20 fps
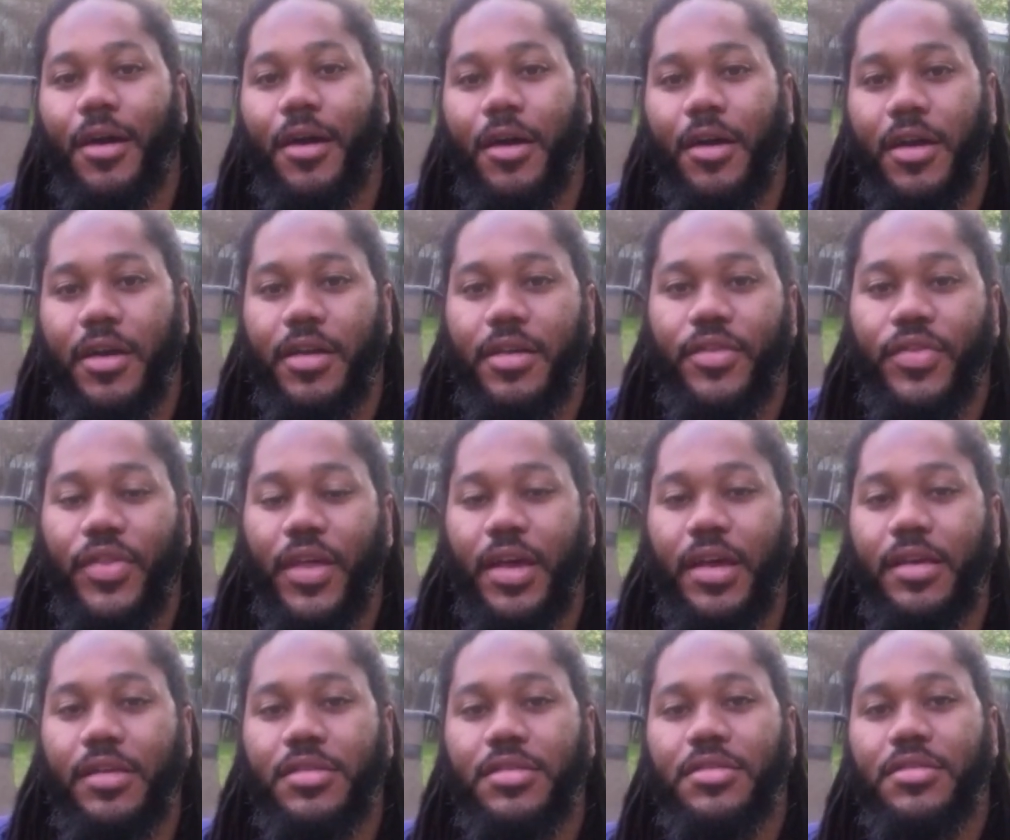All right,
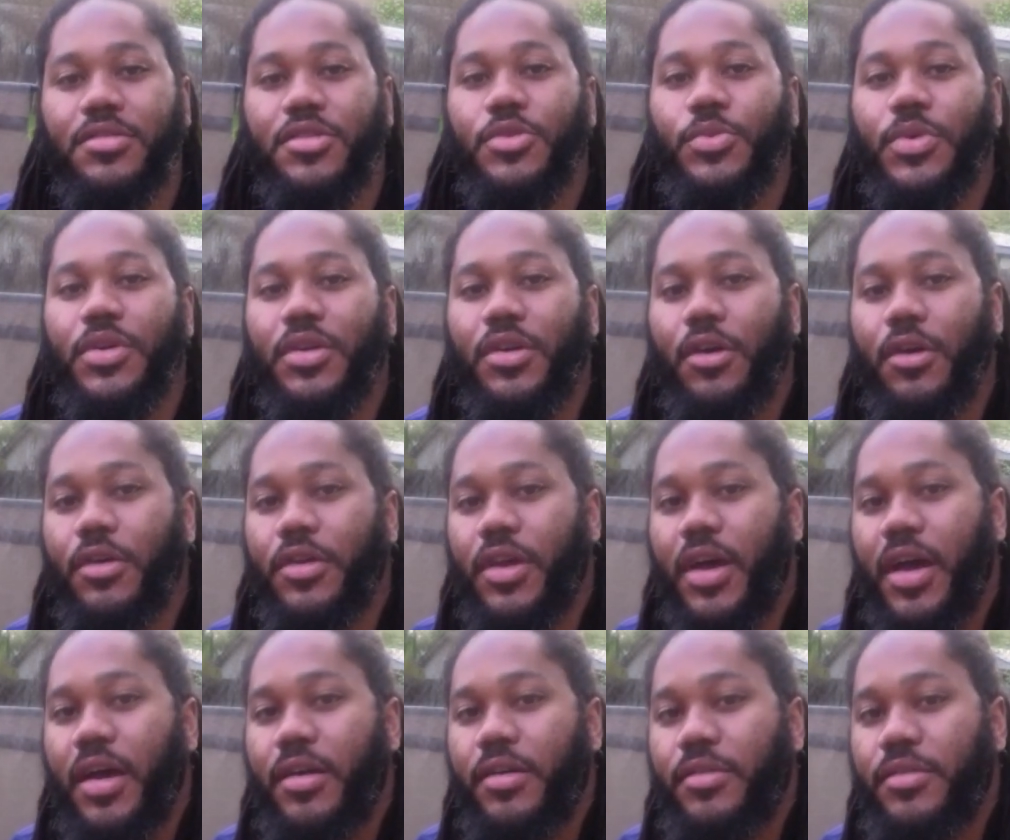thanks. 2 Will Gardner